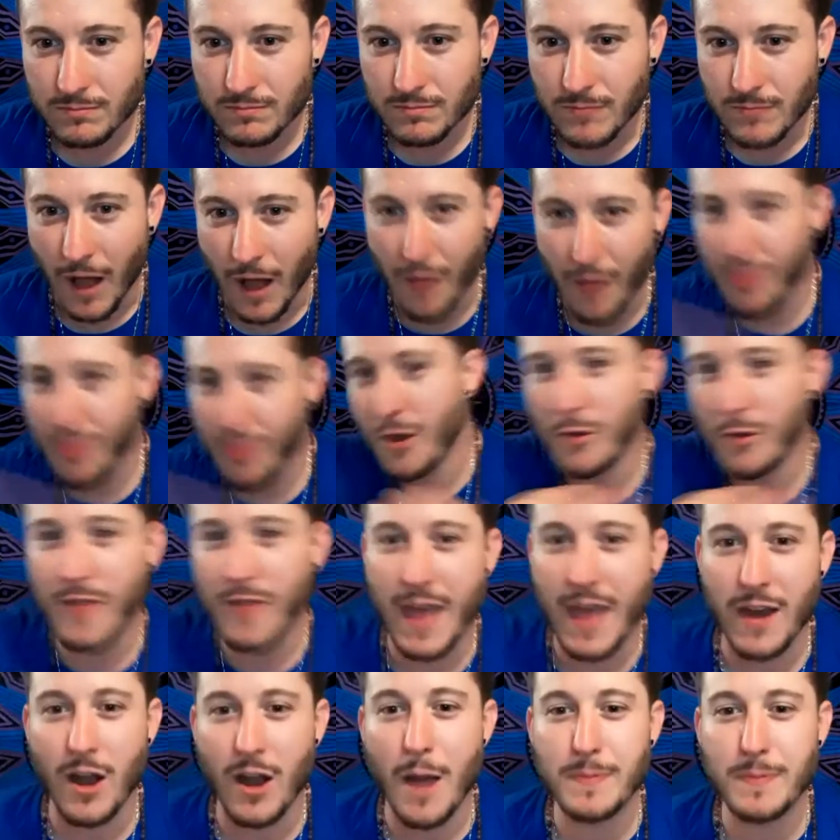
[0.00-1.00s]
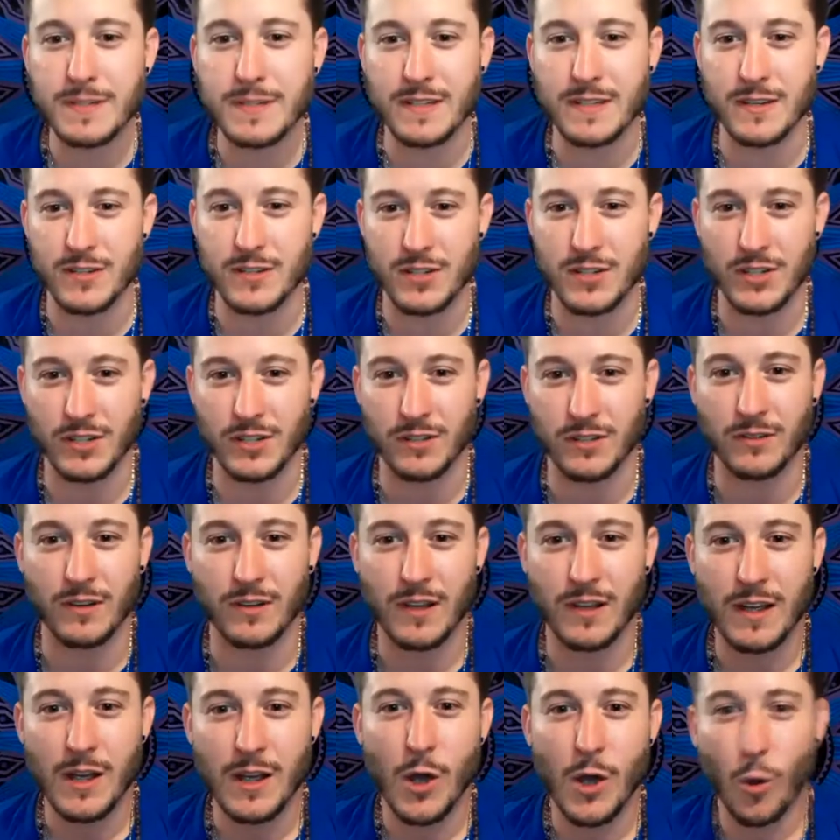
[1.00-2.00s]
I'll throw that opposite to you,
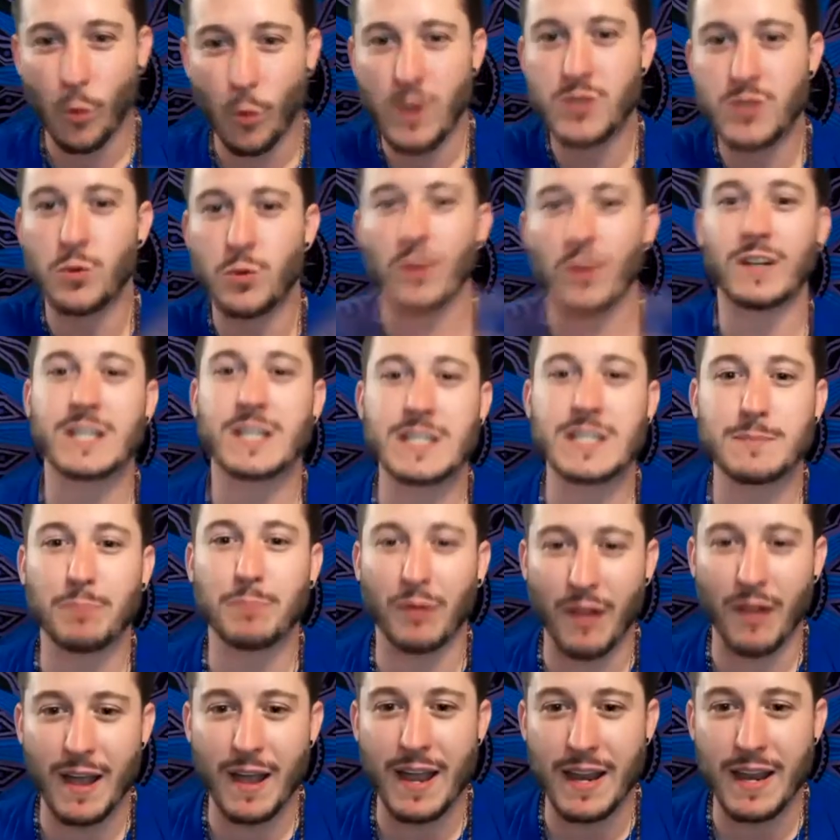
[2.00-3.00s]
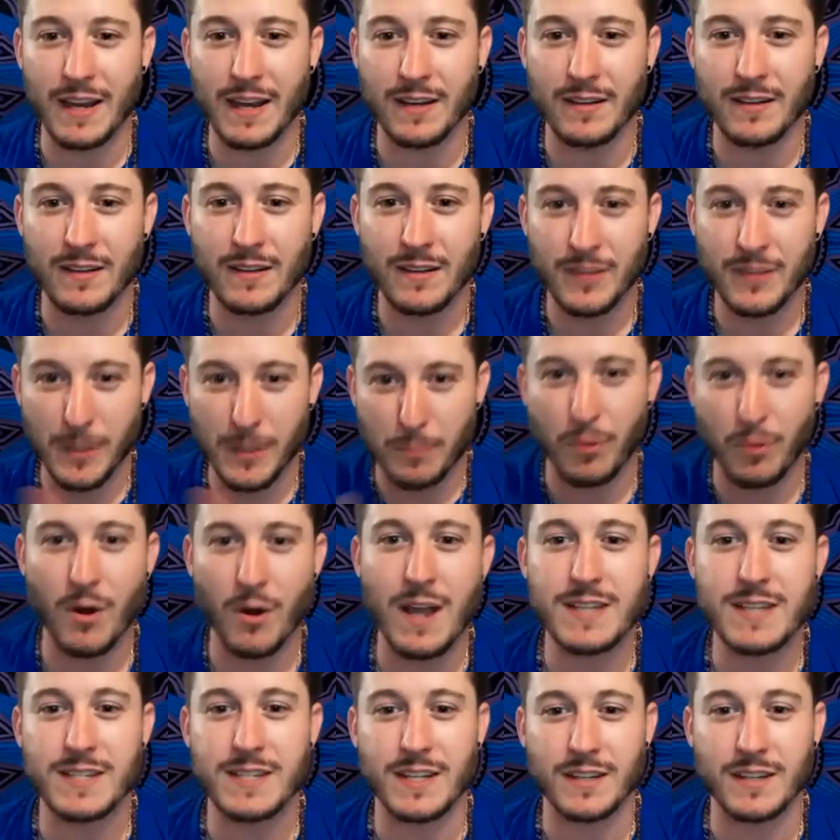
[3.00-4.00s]
which will explain the
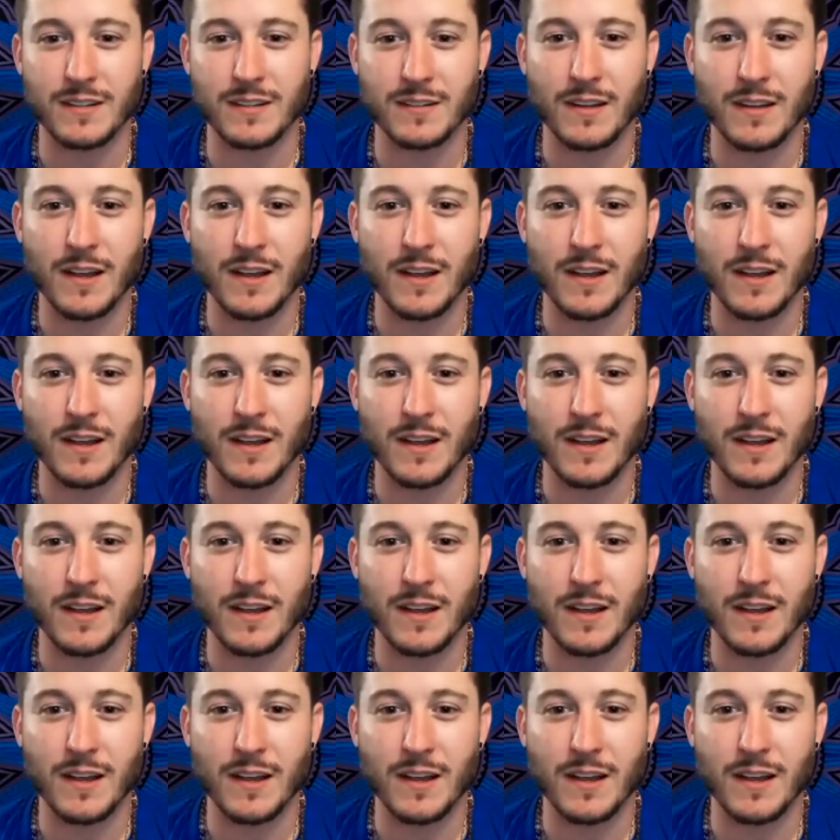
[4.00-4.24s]
present.